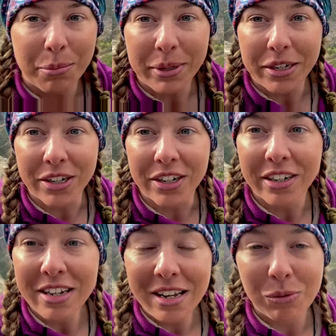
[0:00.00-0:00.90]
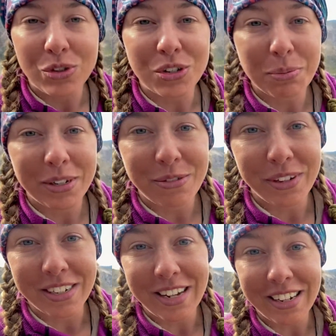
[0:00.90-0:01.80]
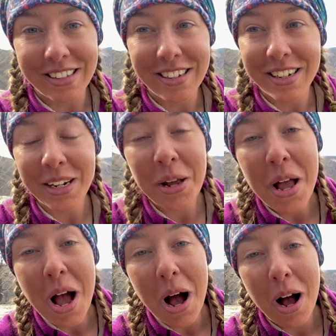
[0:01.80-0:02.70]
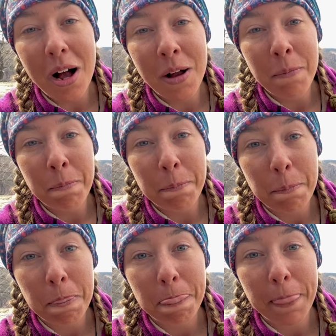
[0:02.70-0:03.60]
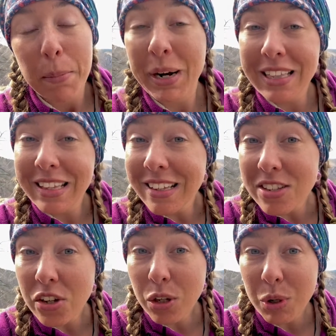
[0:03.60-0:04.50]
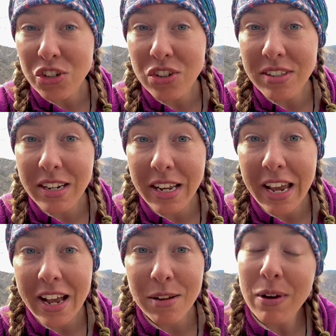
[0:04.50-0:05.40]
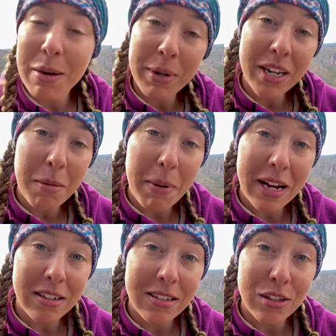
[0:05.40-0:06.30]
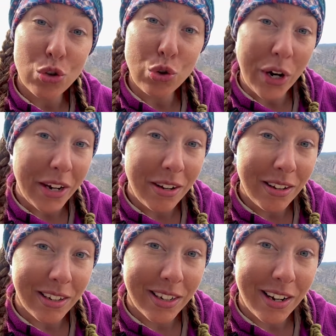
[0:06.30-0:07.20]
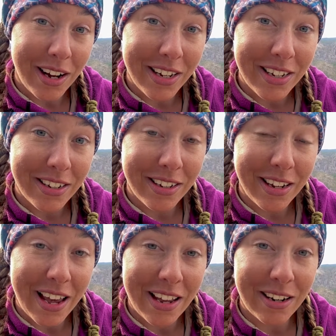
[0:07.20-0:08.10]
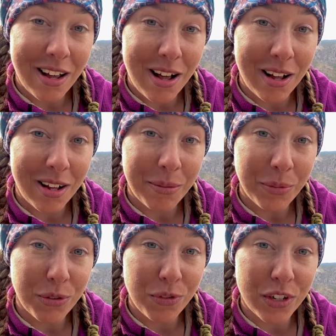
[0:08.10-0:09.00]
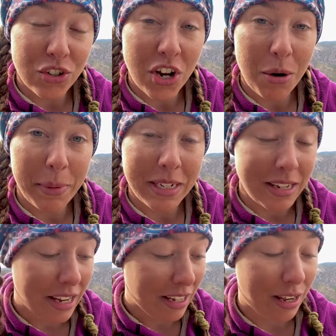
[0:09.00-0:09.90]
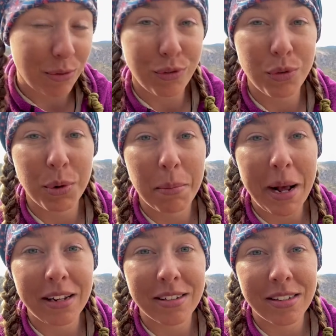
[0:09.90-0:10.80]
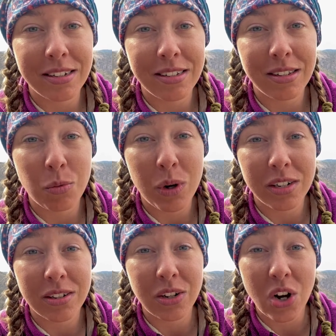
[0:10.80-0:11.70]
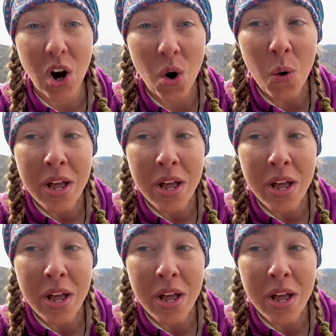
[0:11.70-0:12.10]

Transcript: here, which is pretty fantastic. But I think that's all the questions that I have. I'm going to get back to the trail and get hiking again to finish out my day. I have a few more miles I still want to go.